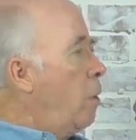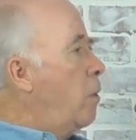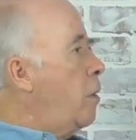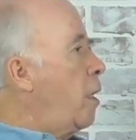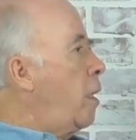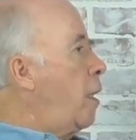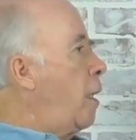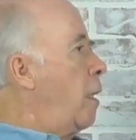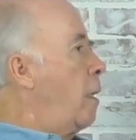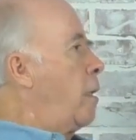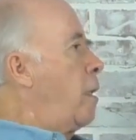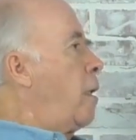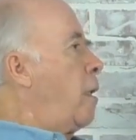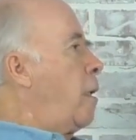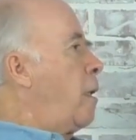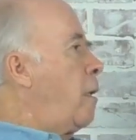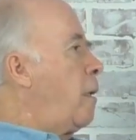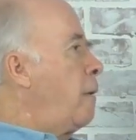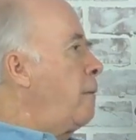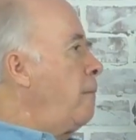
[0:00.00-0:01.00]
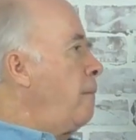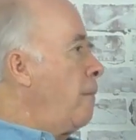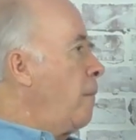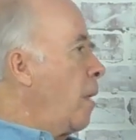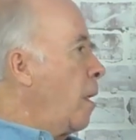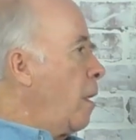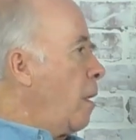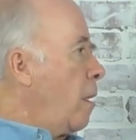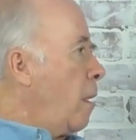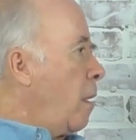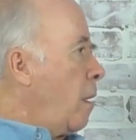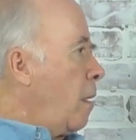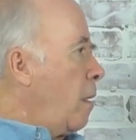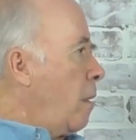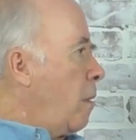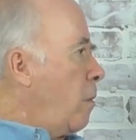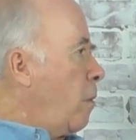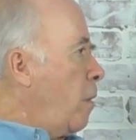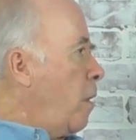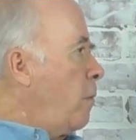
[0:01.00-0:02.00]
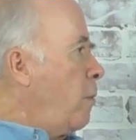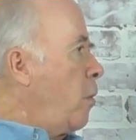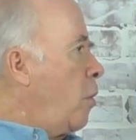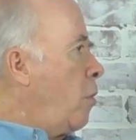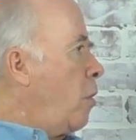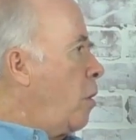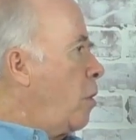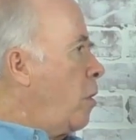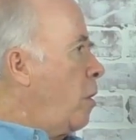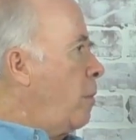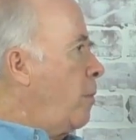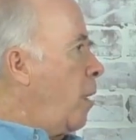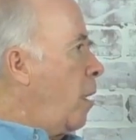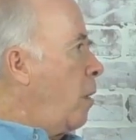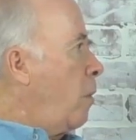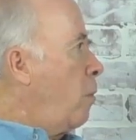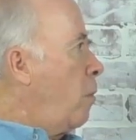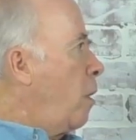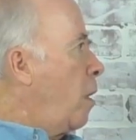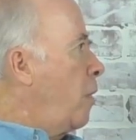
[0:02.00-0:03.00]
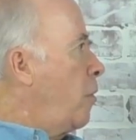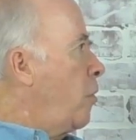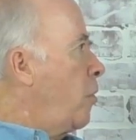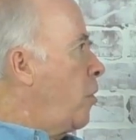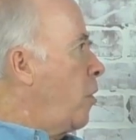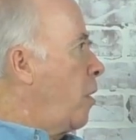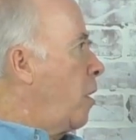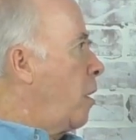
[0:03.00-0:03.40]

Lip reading: Well, yeah. We've talked about ones